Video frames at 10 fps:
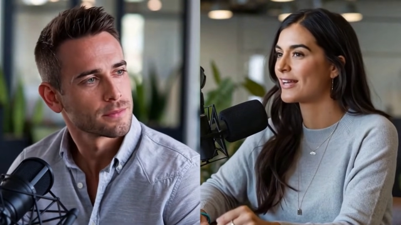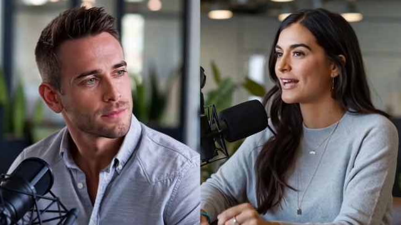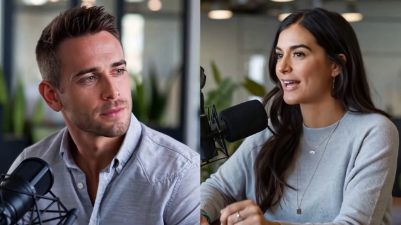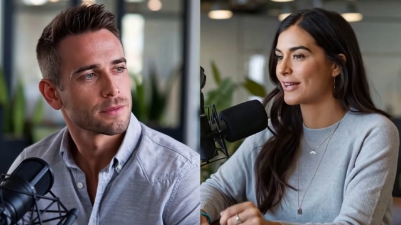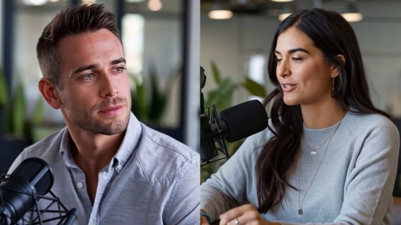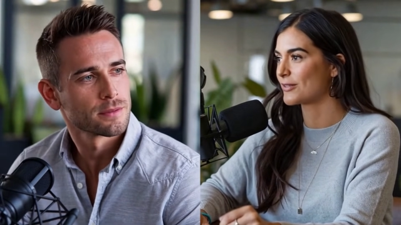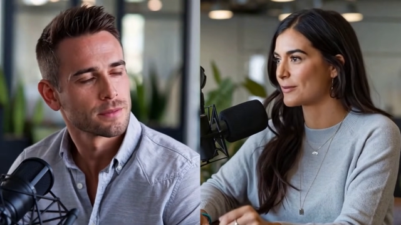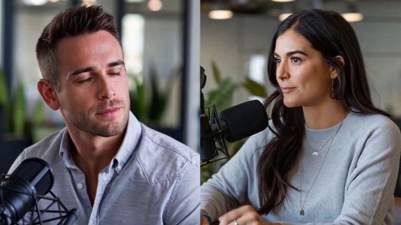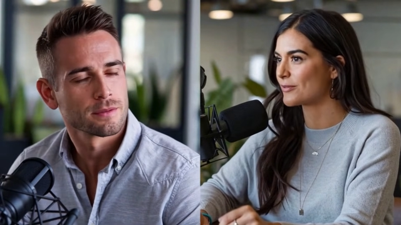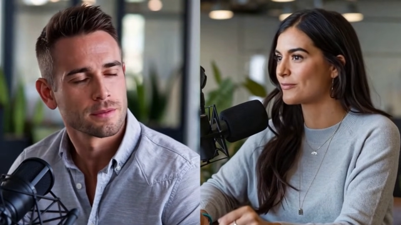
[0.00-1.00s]
Speaker 1: actually
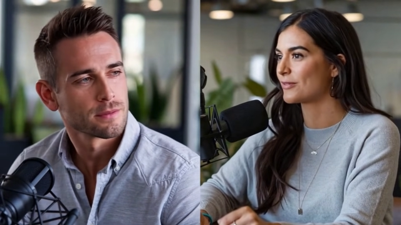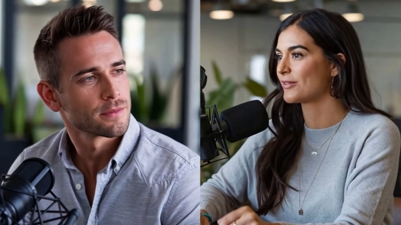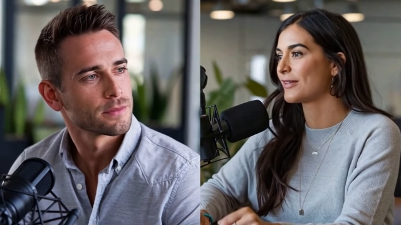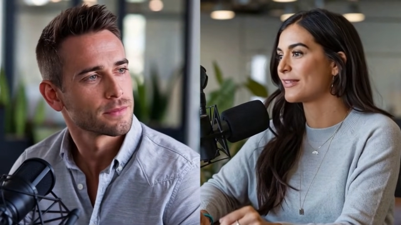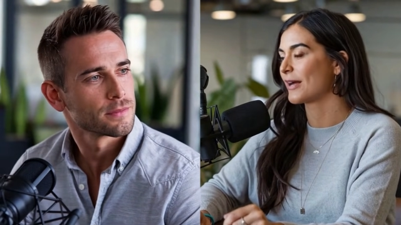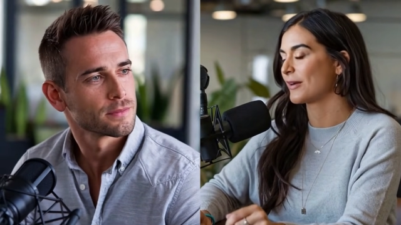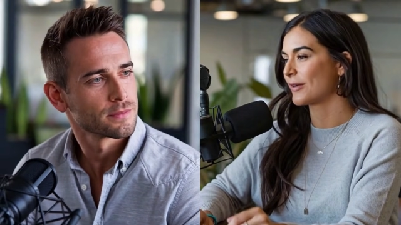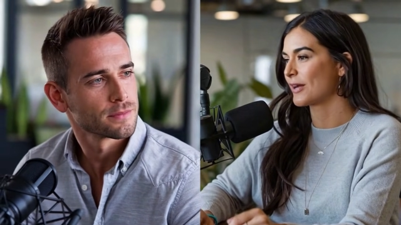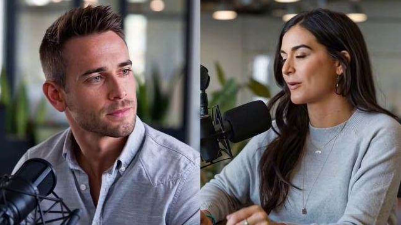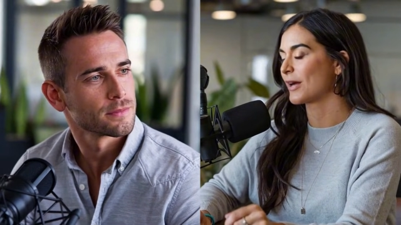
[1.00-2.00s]
prefers a
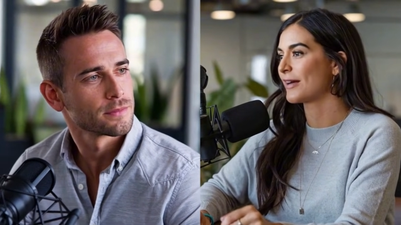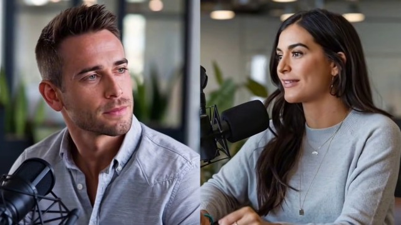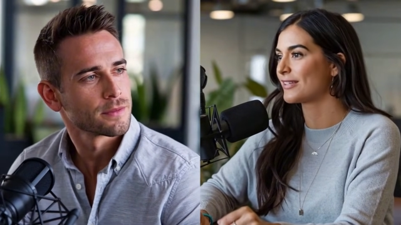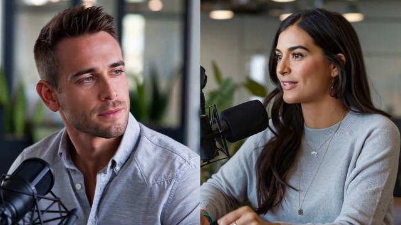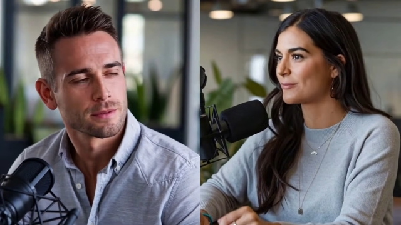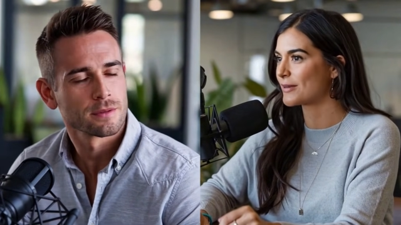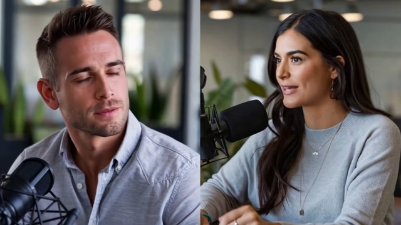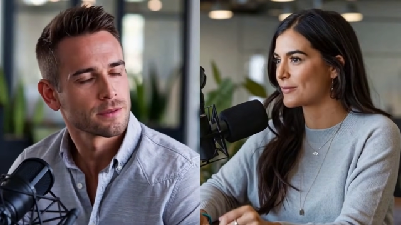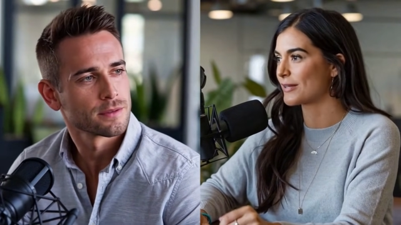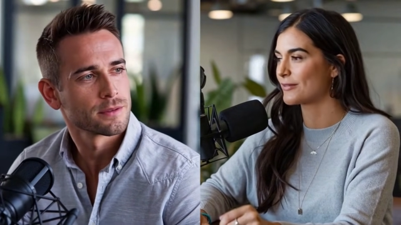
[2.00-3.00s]
low oxygen
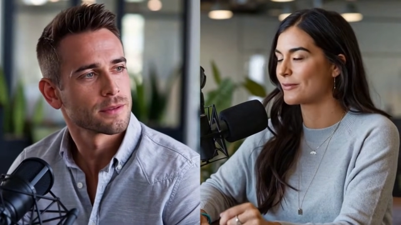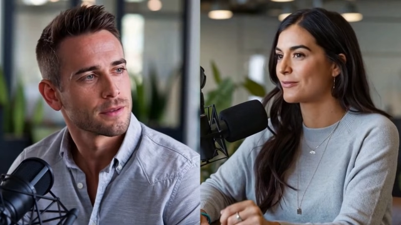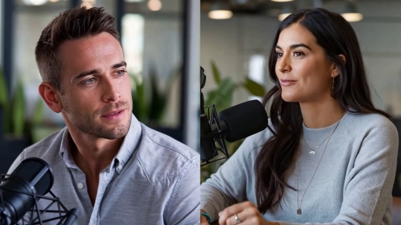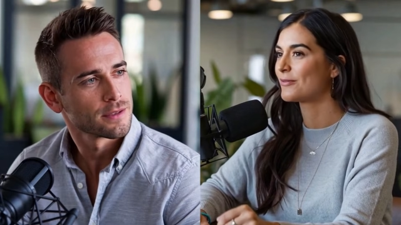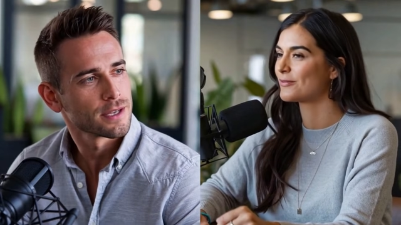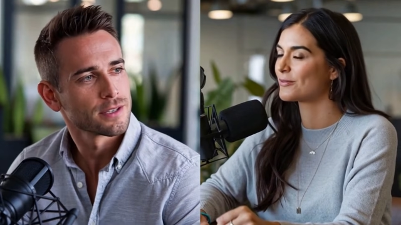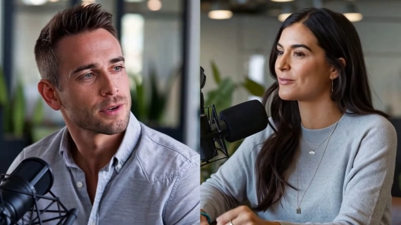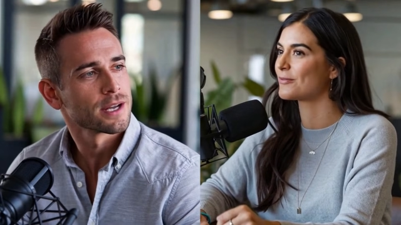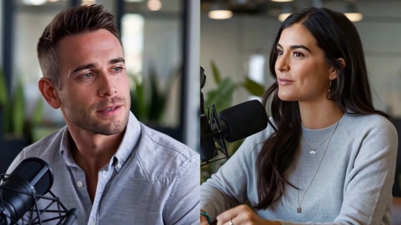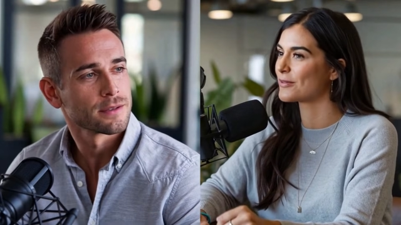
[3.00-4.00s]
environment.
Speaker 2: That's
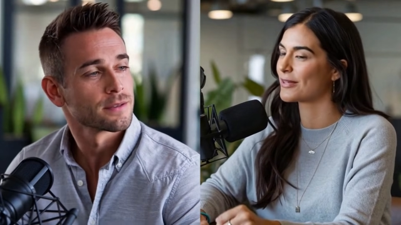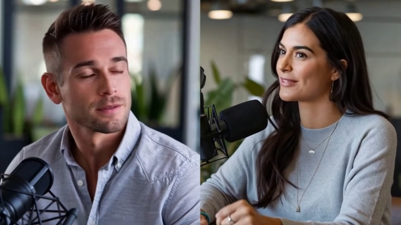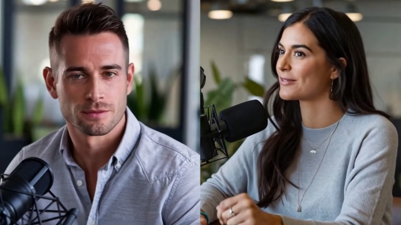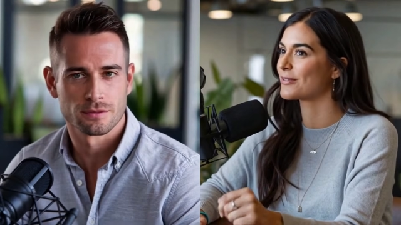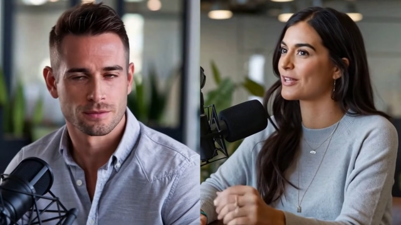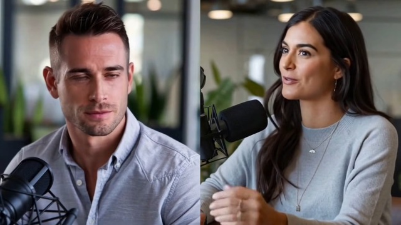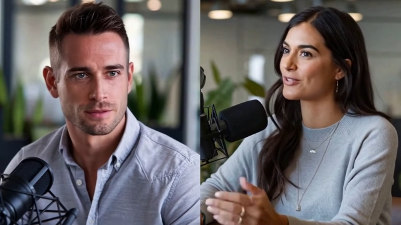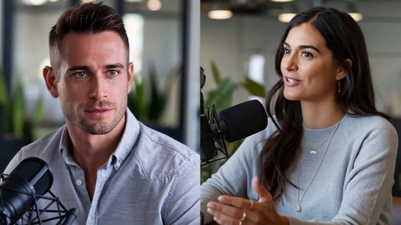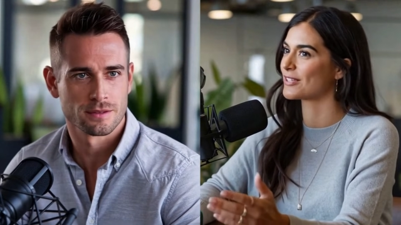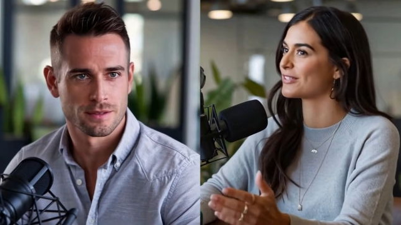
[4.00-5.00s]
right.
Speaker 1: That seems
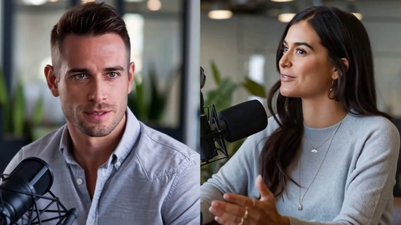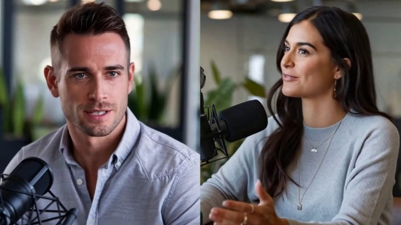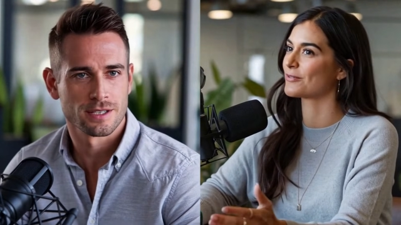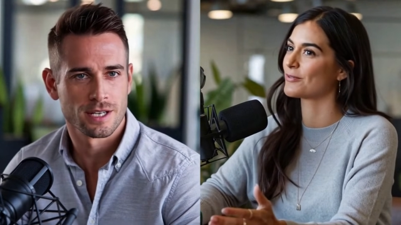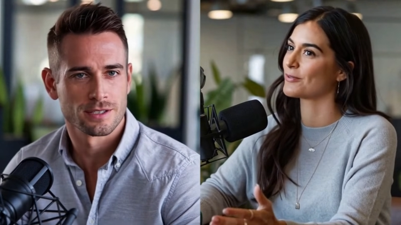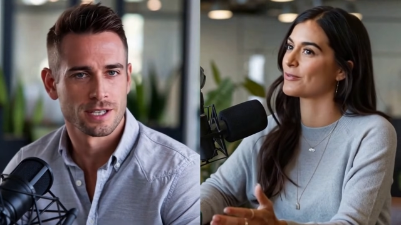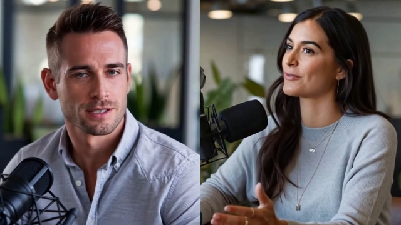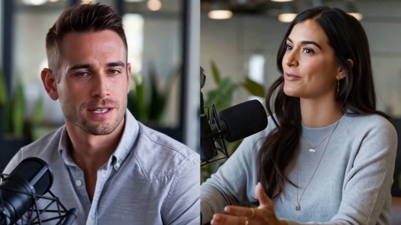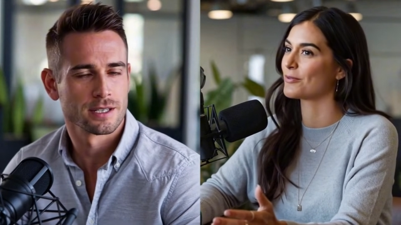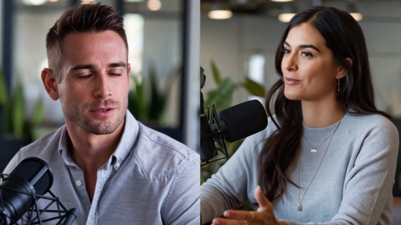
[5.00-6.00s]
counterintuitive.
Speaker 2: It does,
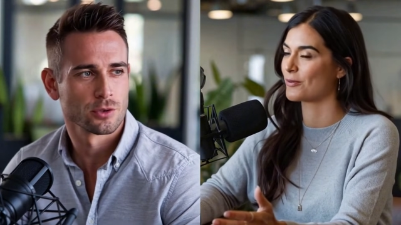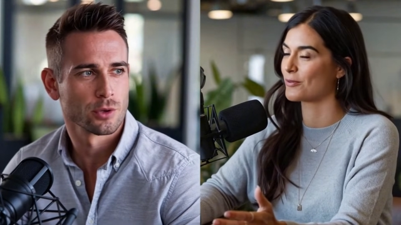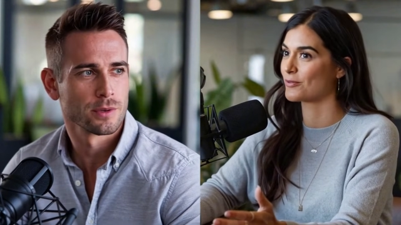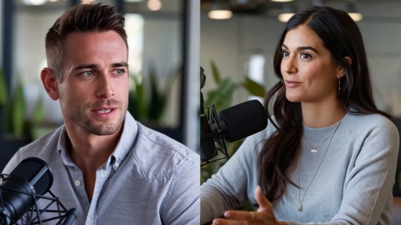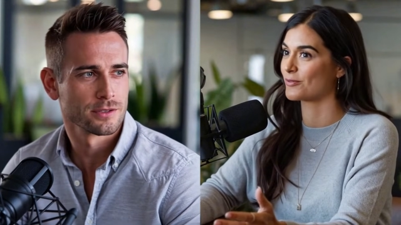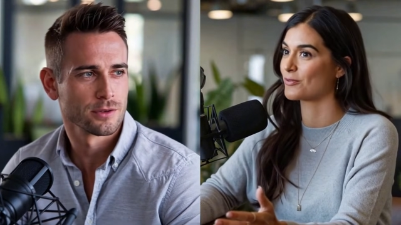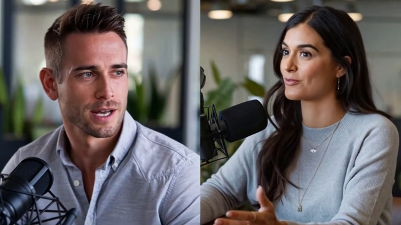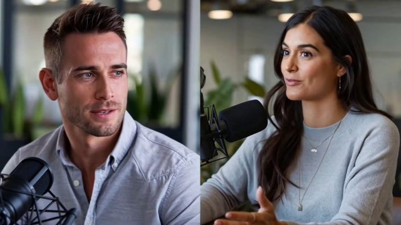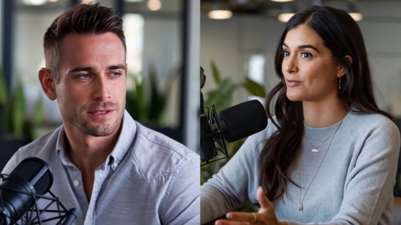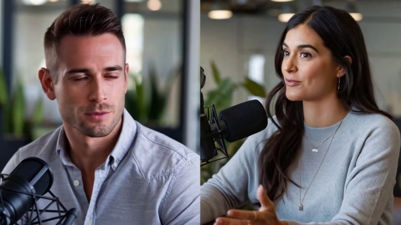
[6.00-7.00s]
doesn't it? It normally
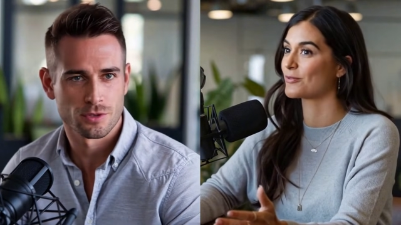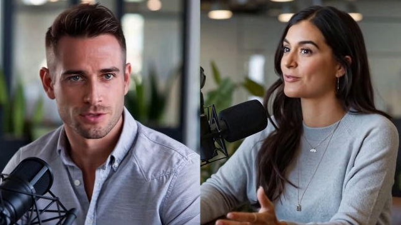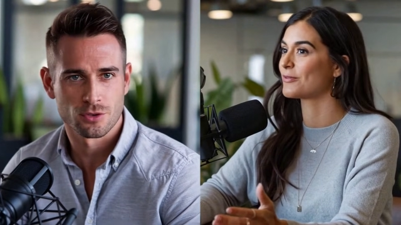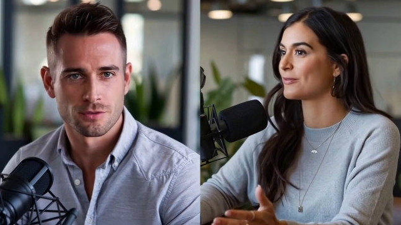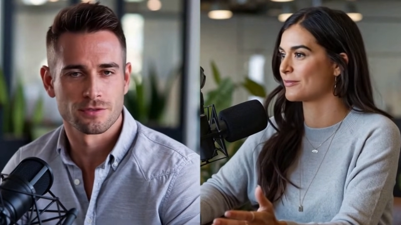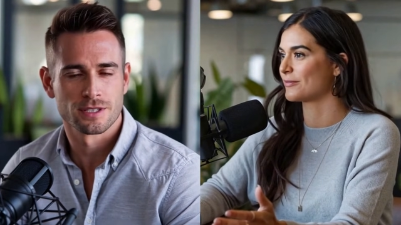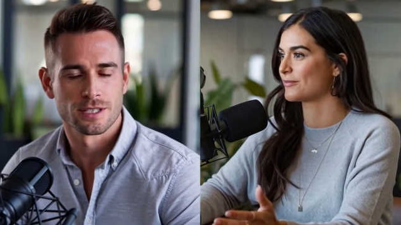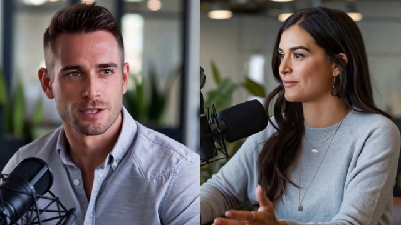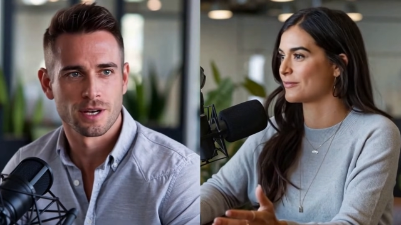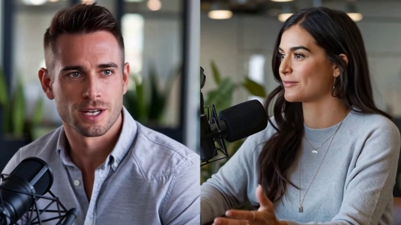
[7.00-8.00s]
thrives in what's called
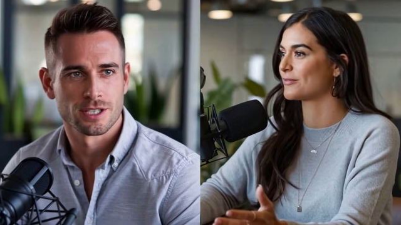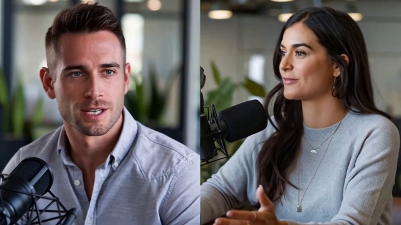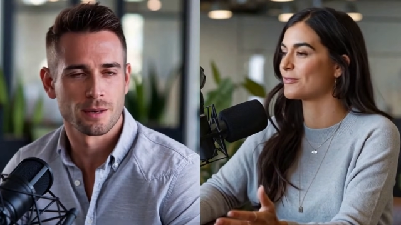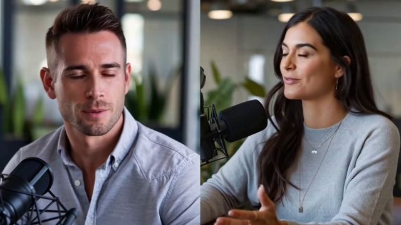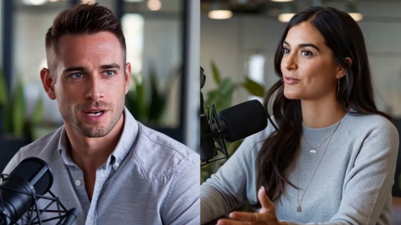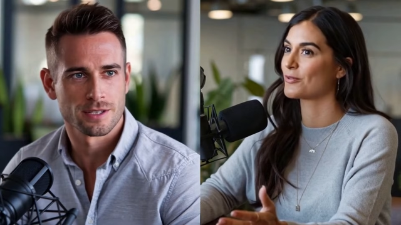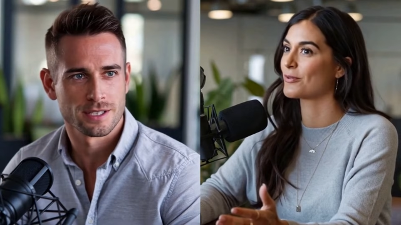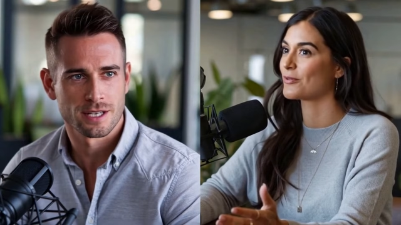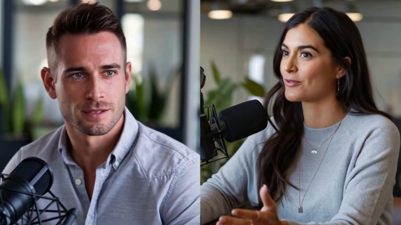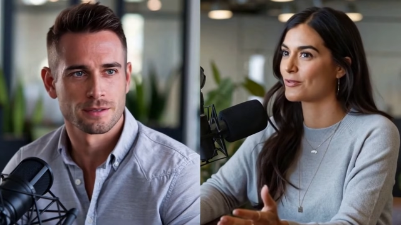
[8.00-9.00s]
physiologic hypoxia.